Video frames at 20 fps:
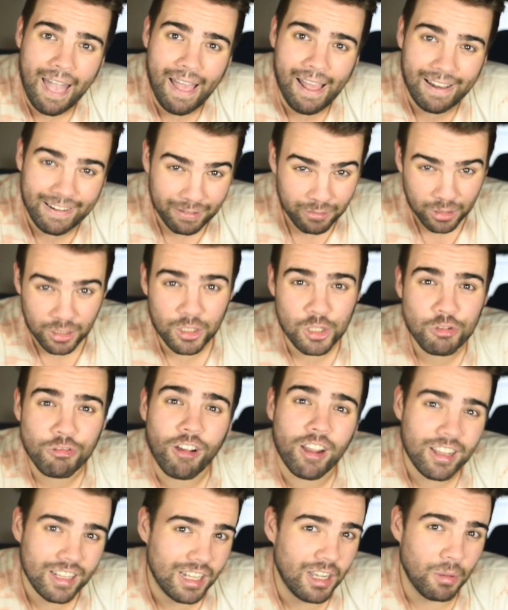And I'm going to
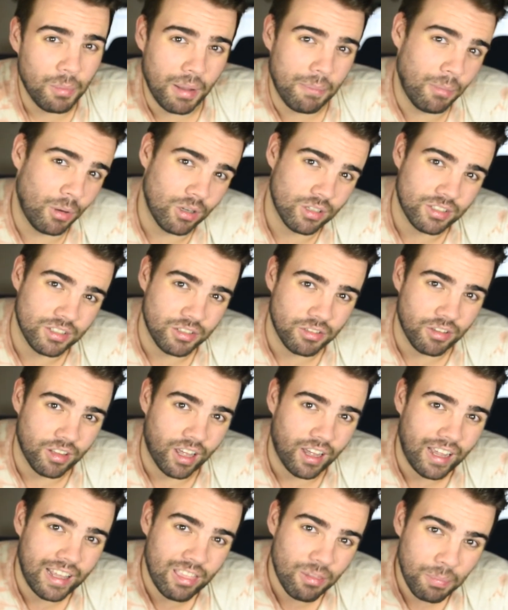try a little bit more to do
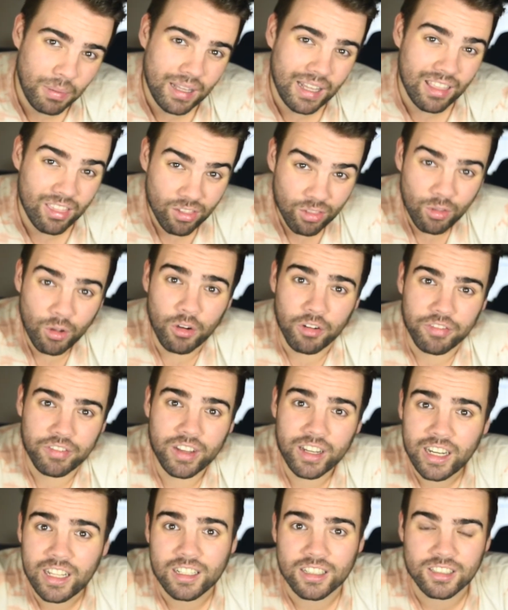that. It's tough,
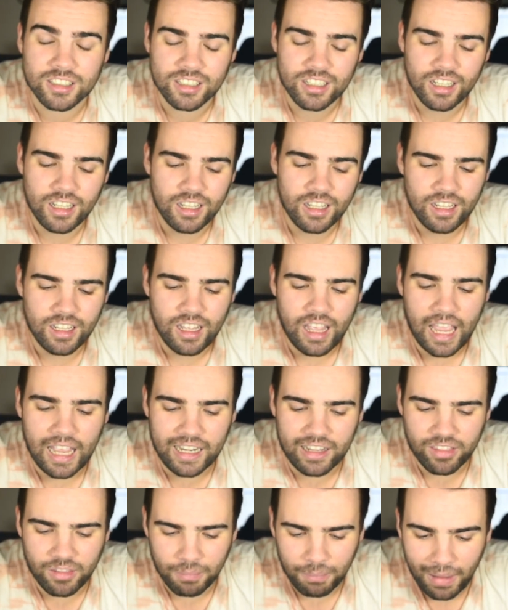it is. And
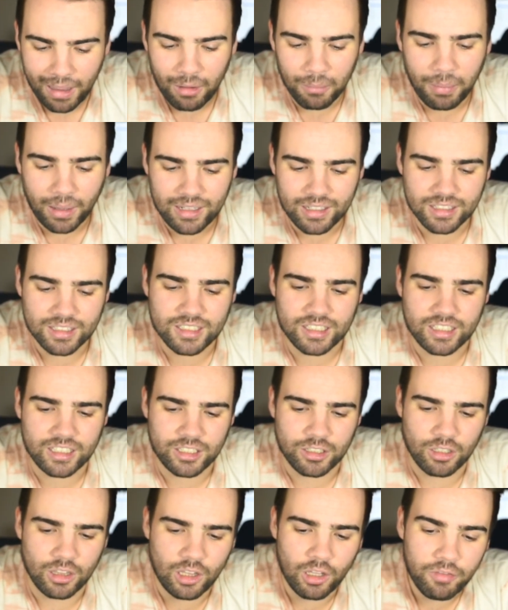it's about balancing
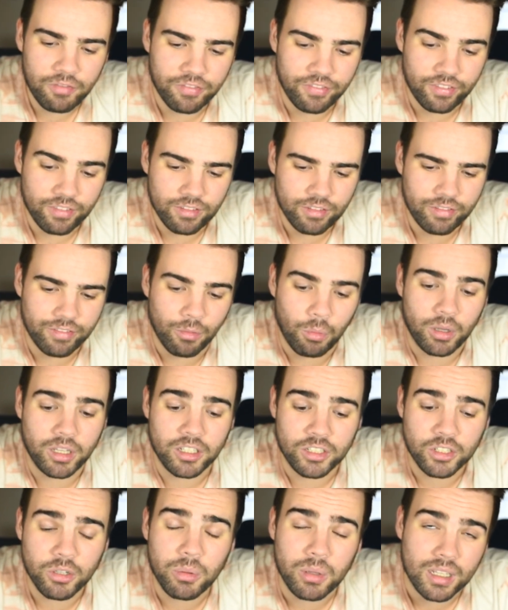your love for what you're
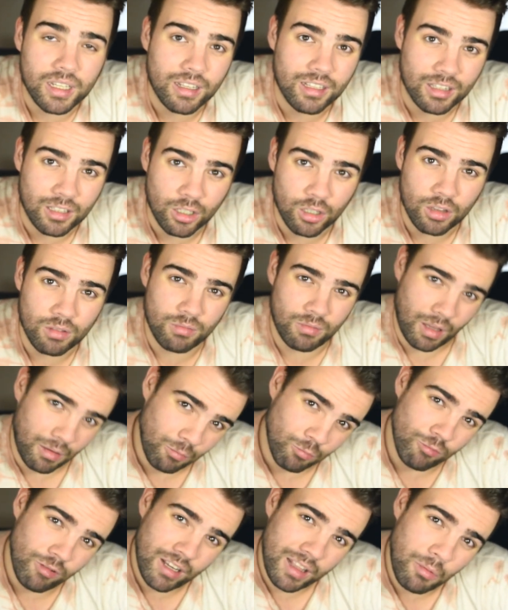doing,
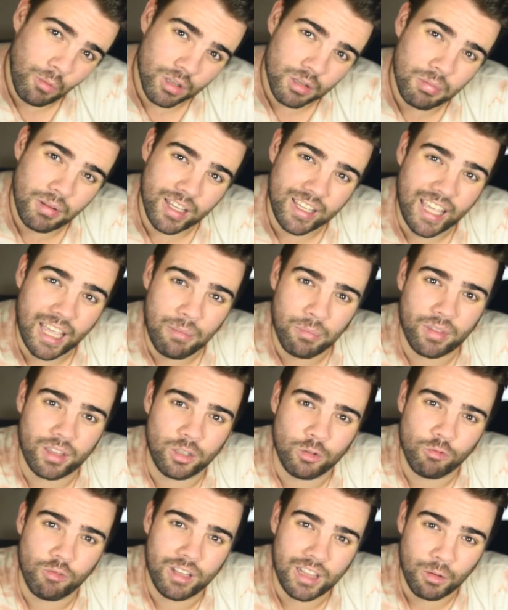and really wanting to play games that
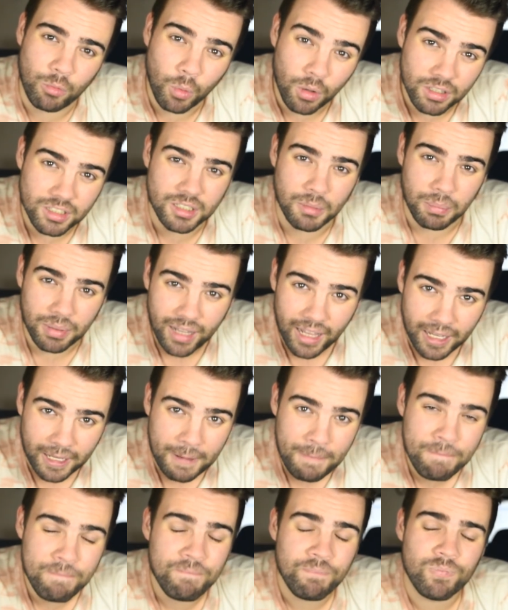you really want to play,
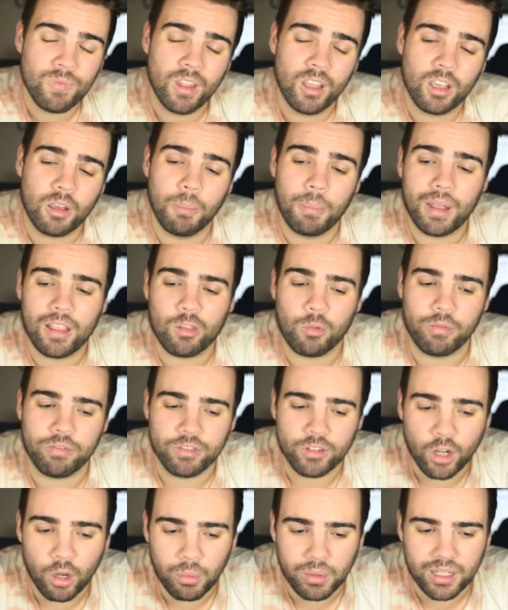compared to
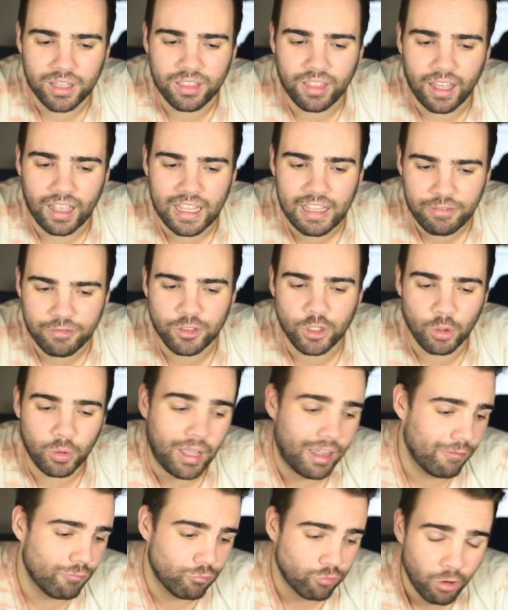knowing that if you
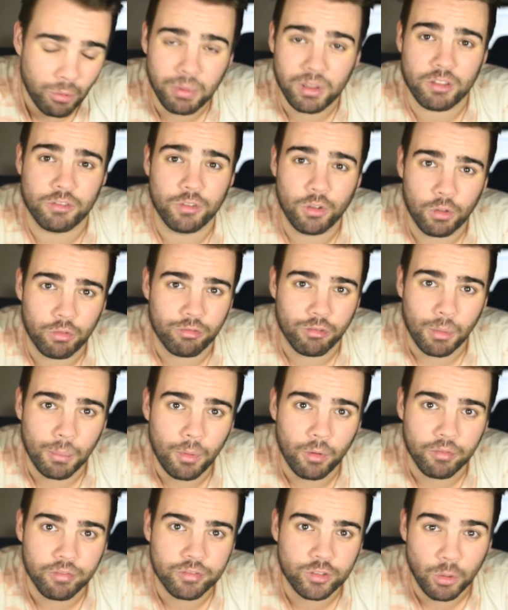get rubbish views for a
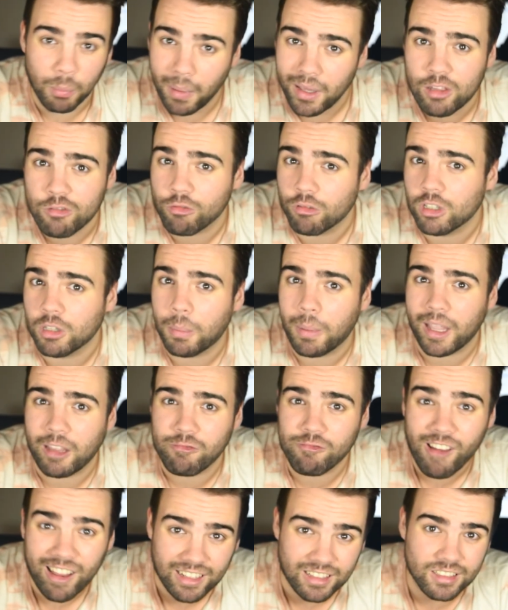month, you may struggle to pay
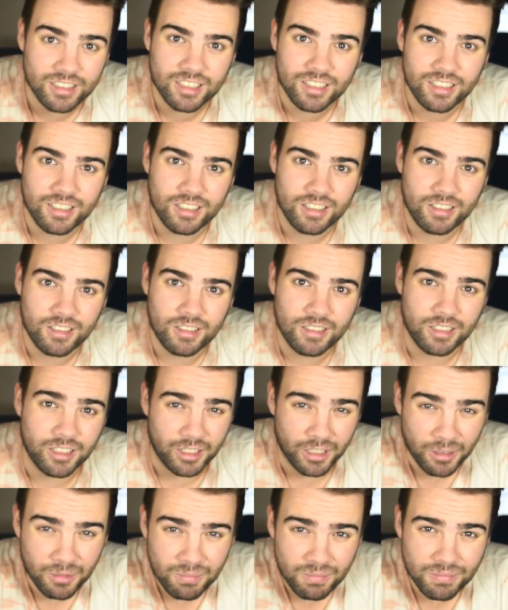rent, you
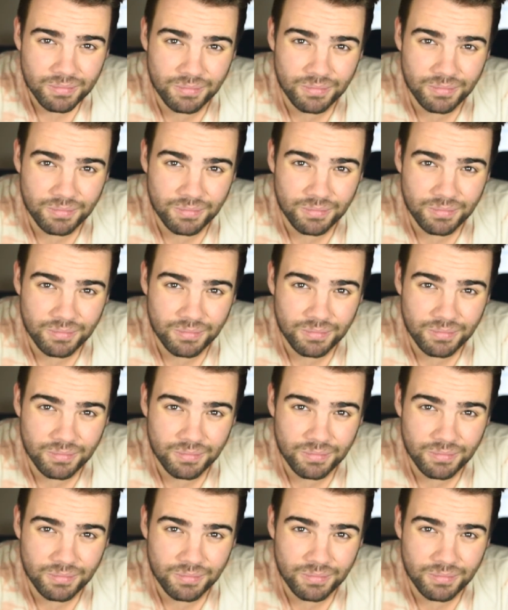know?